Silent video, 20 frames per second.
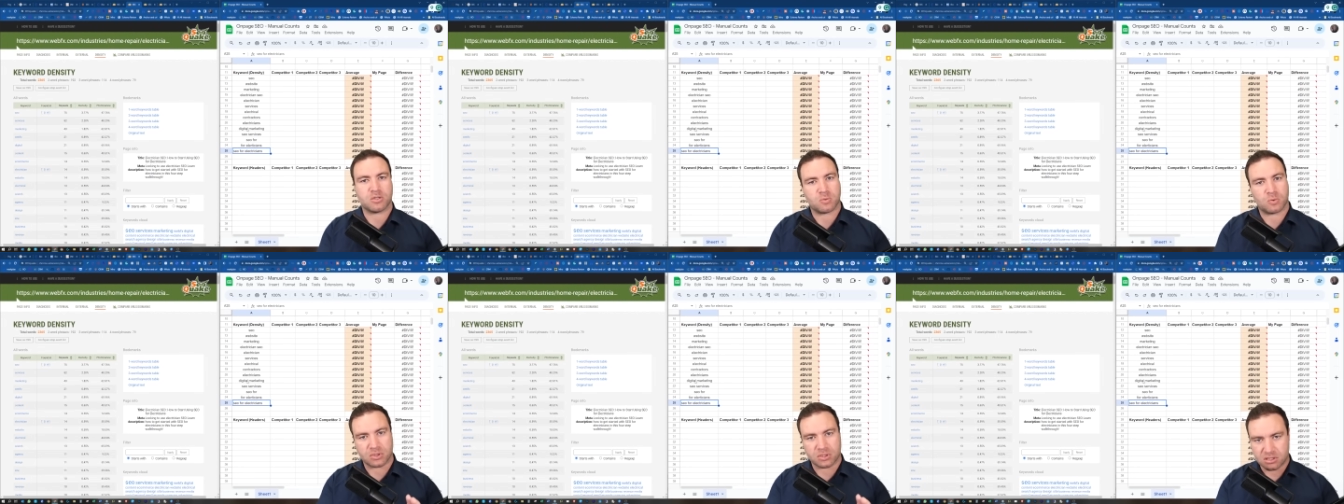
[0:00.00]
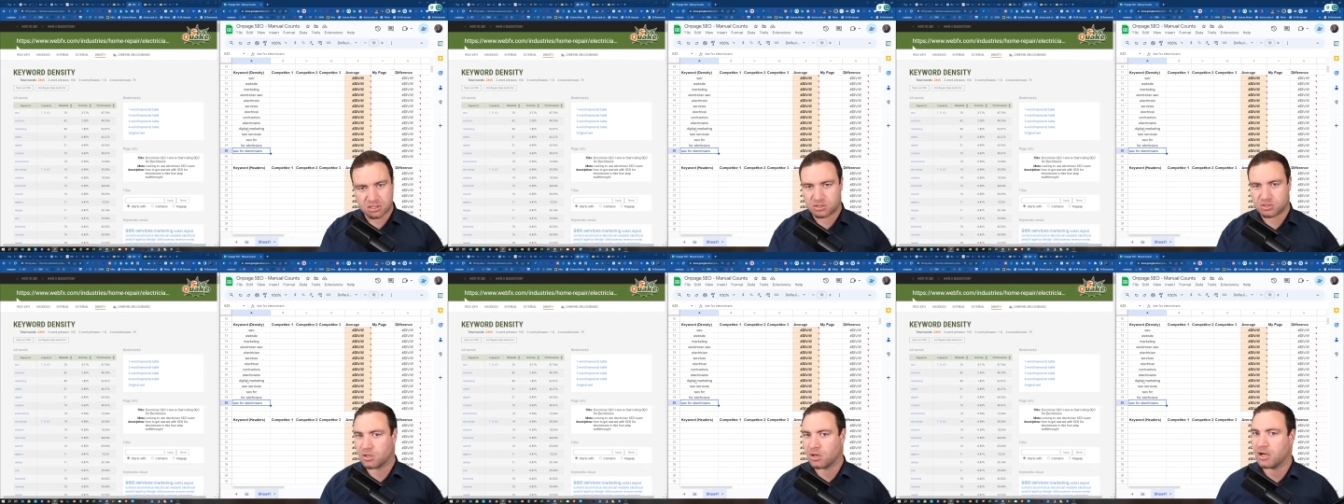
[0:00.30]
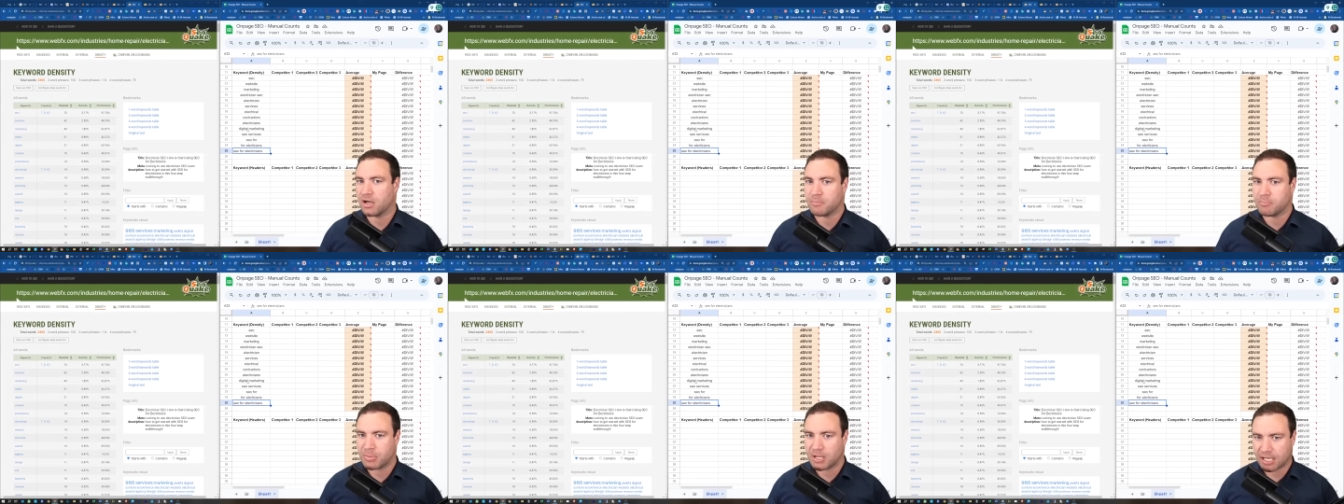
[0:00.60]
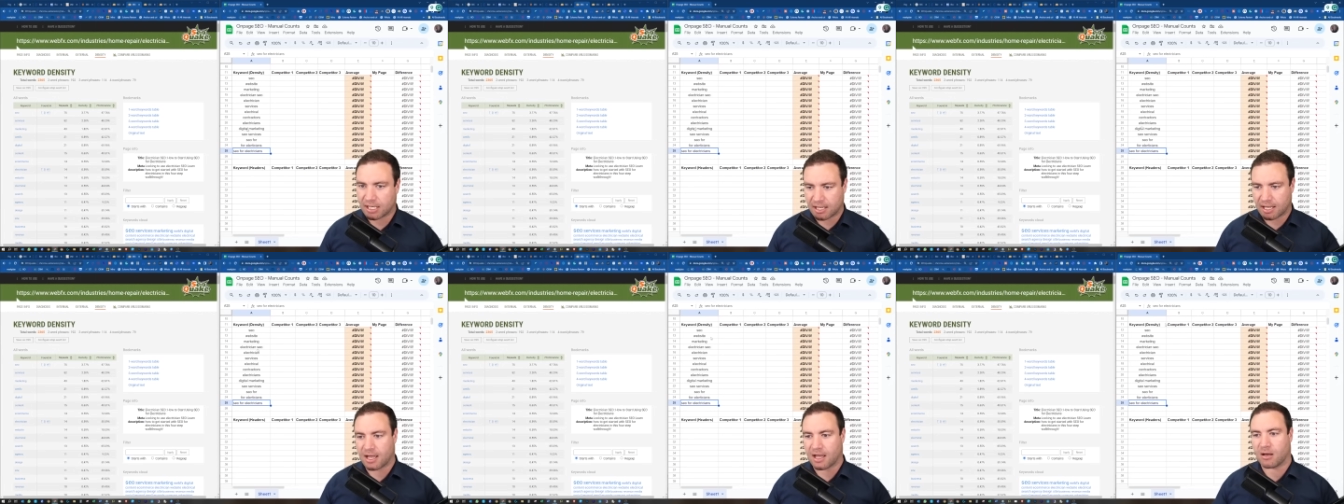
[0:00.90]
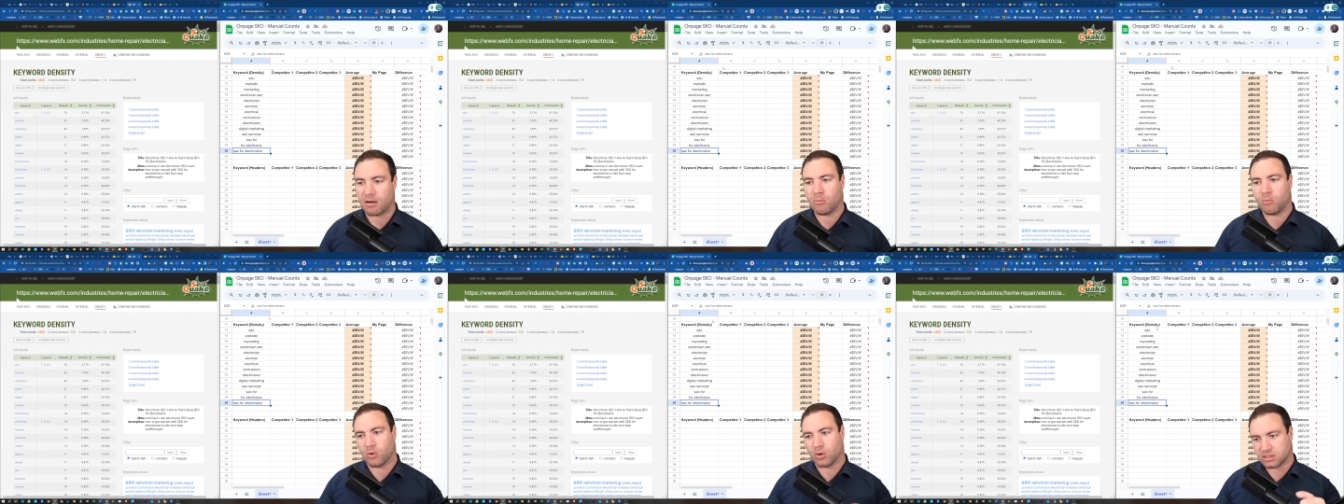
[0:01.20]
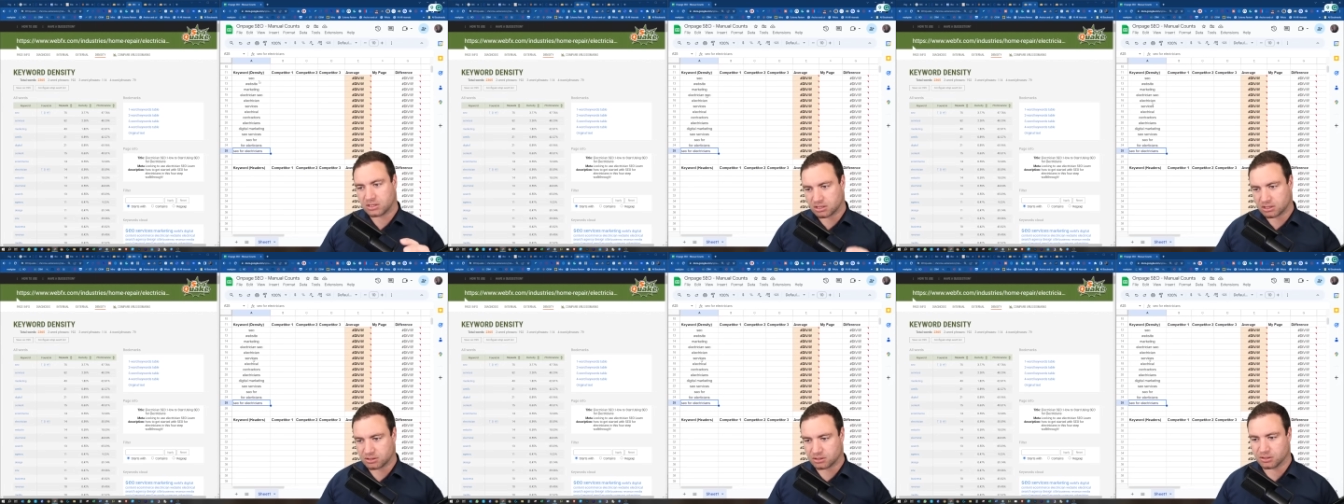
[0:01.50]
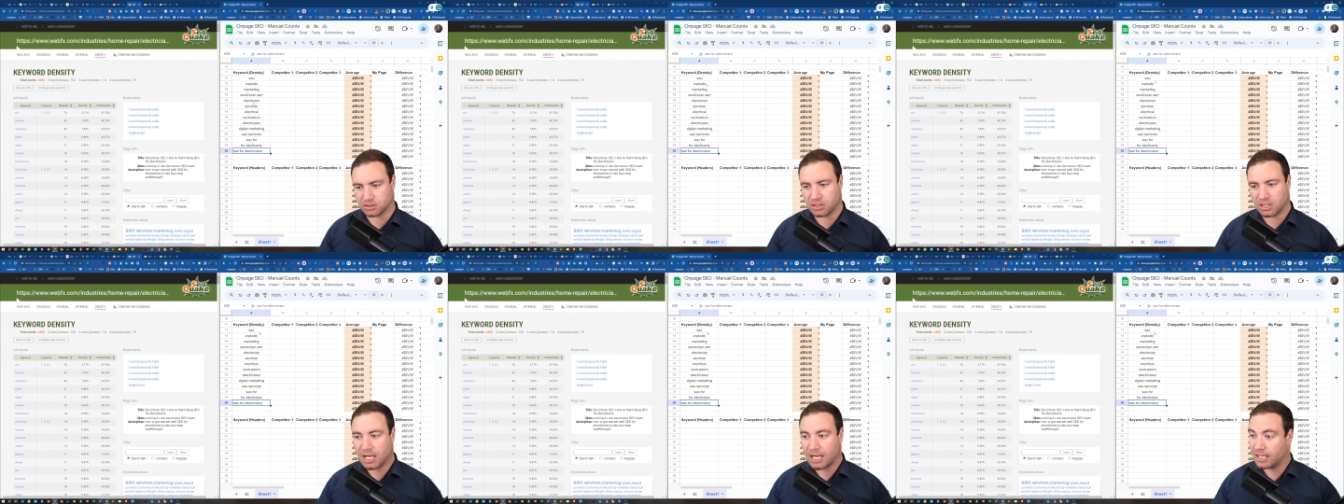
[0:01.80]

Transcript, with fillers: what to try and pick out, what to do.